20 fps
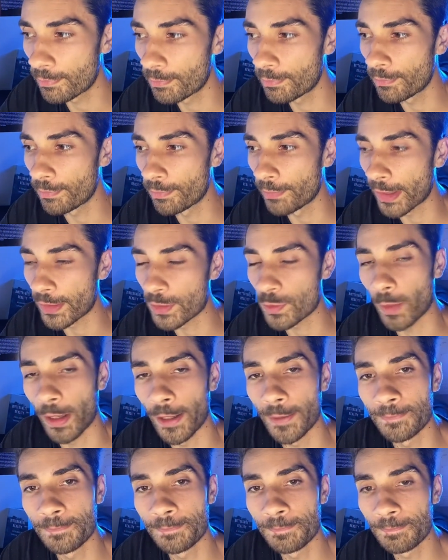That's why.
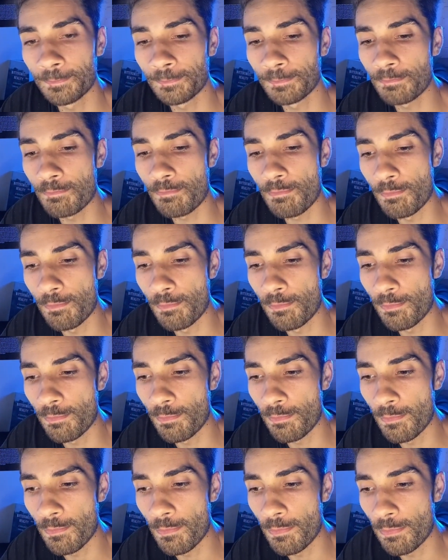
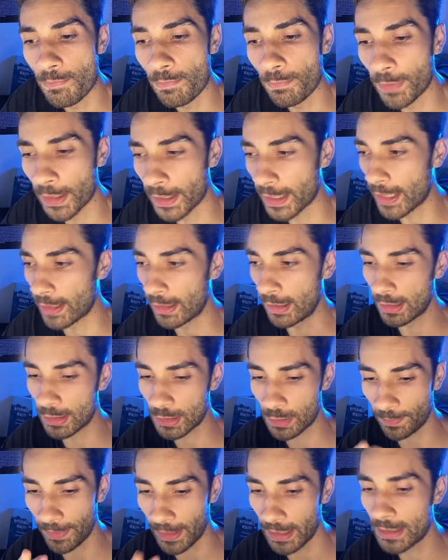But again, it's
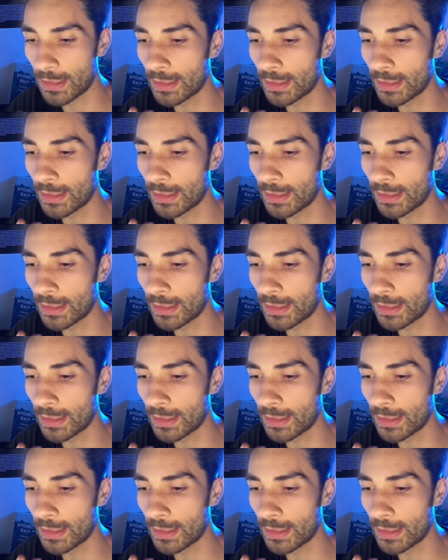space and